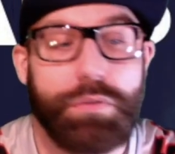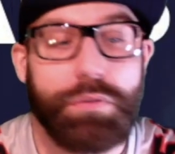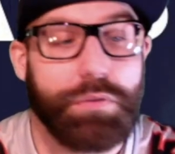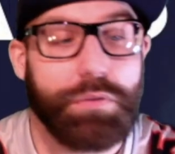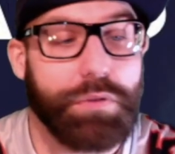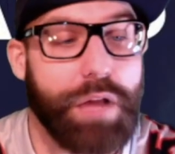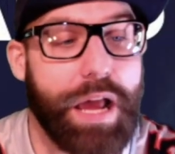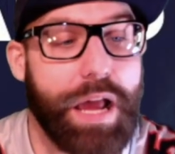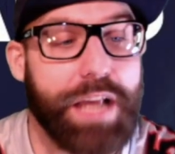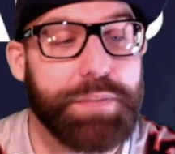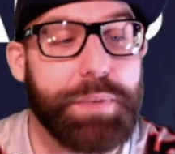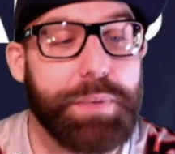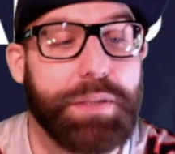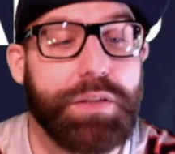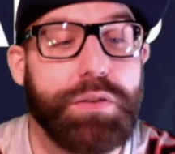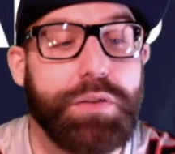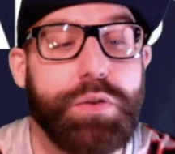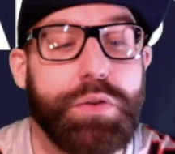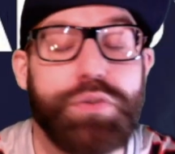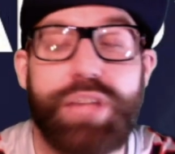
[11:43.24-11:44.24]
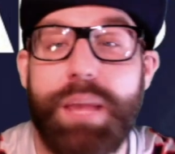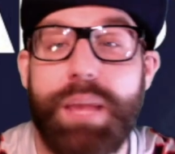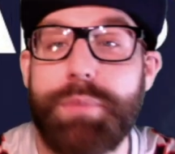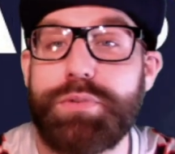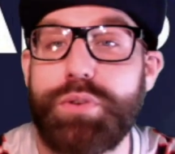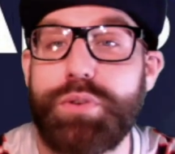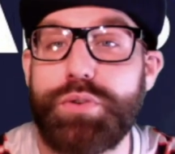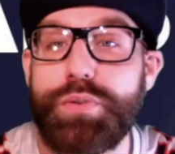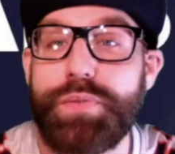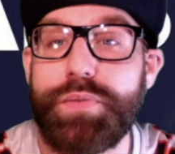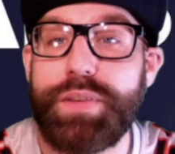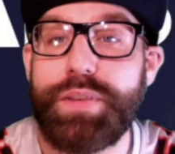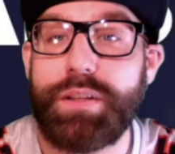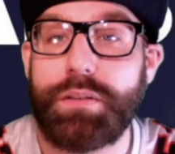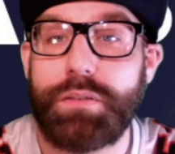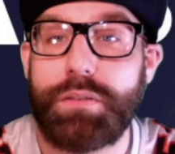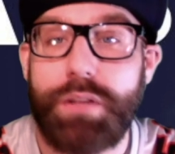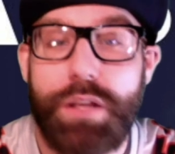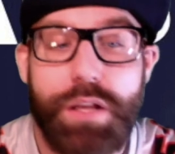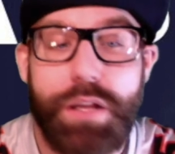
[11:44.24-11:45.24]
I expect a close game at Soldier
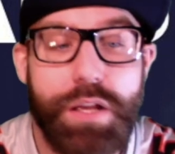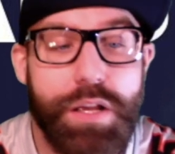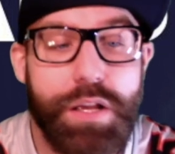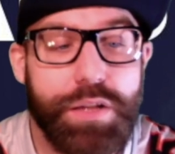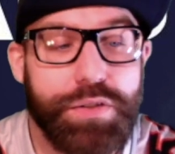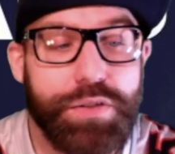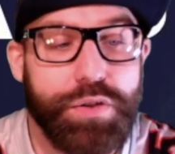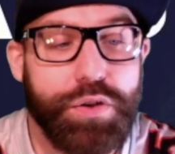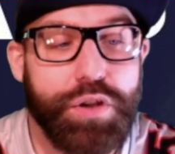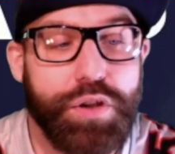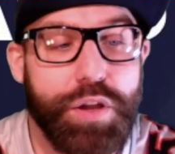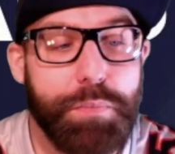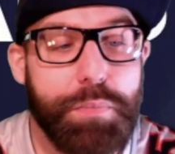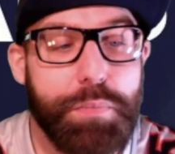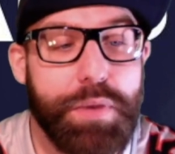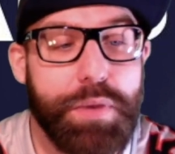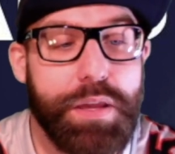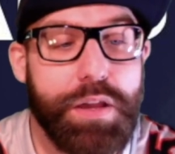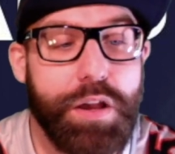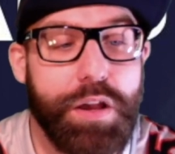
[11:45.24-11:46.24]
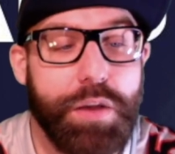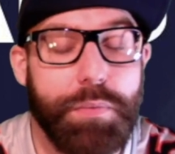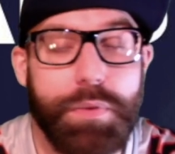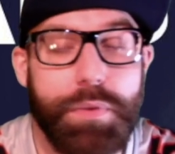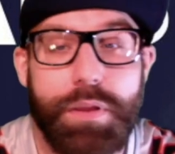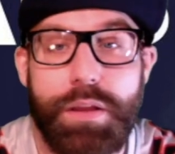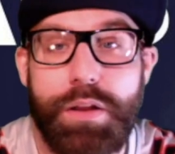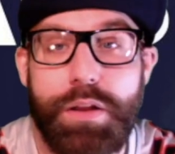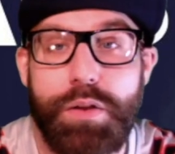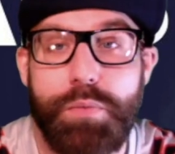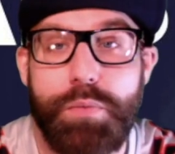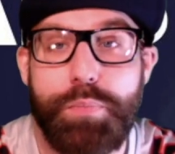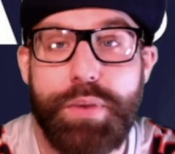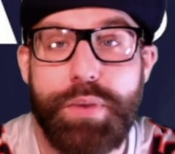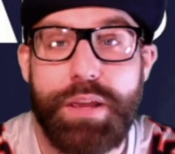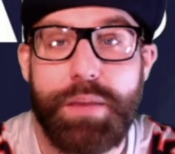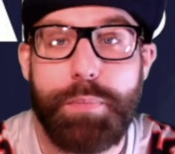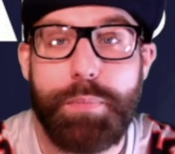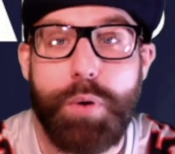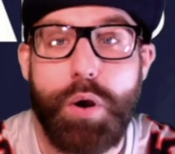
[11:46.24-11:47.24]
Field. So it could be
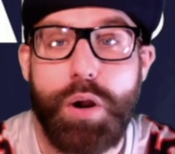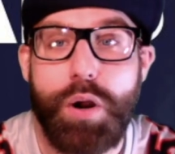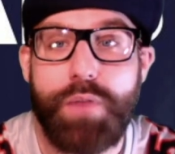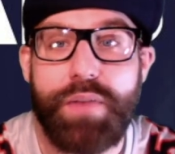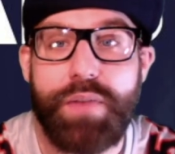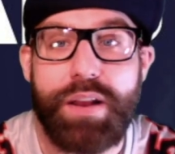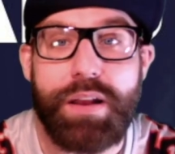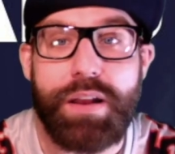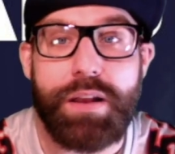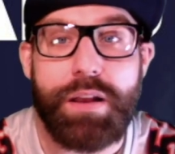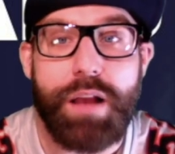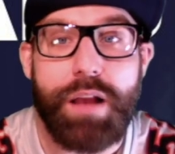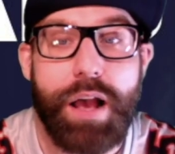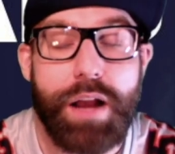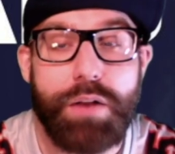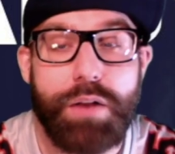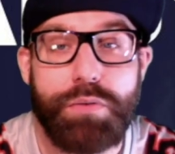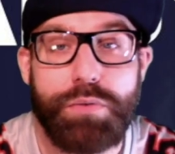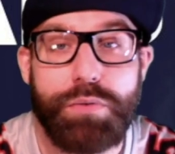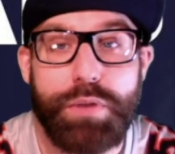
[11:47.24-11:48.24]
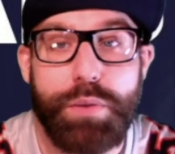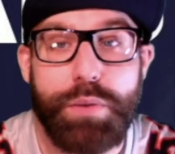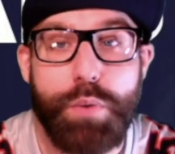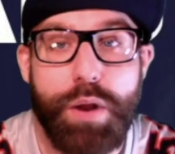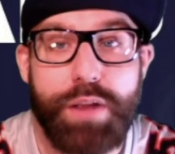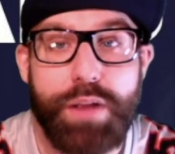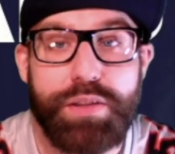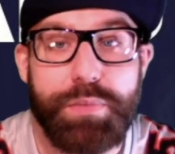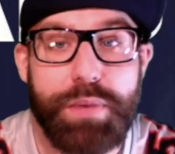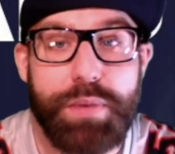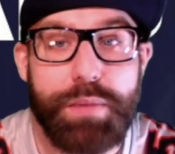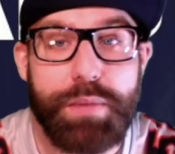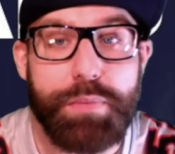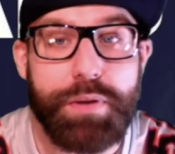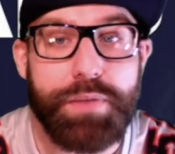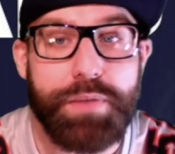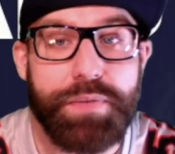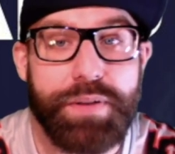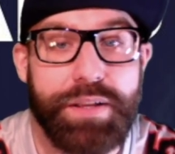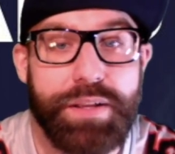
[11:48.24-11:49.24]
a part of it, and I don't really want it to be, but
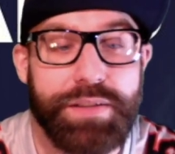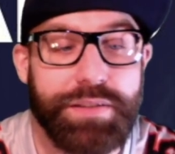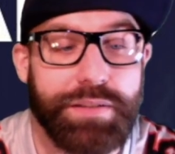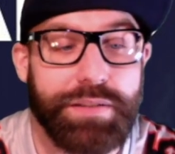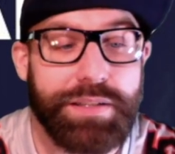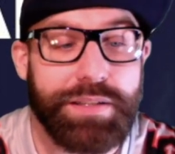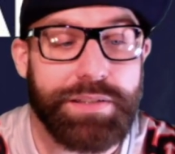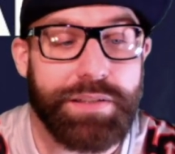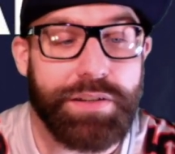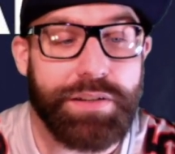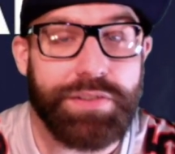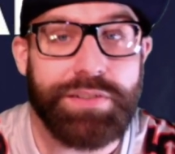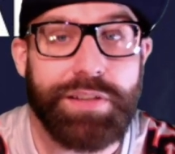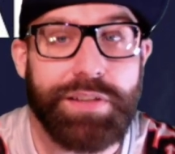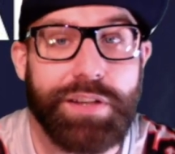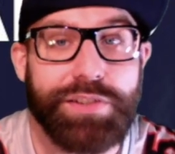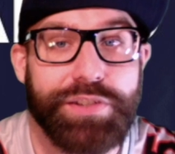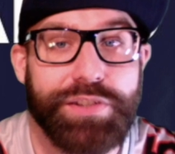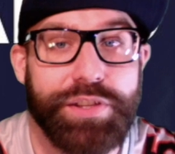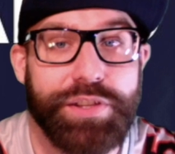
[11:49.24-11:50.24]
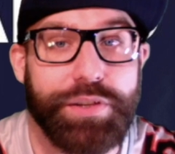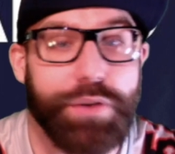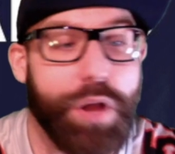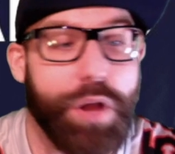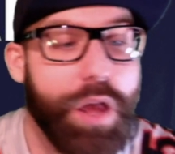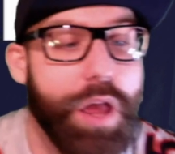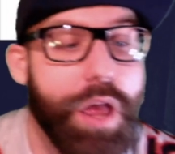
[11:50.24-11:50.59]
if it is, at least theirs sucks too.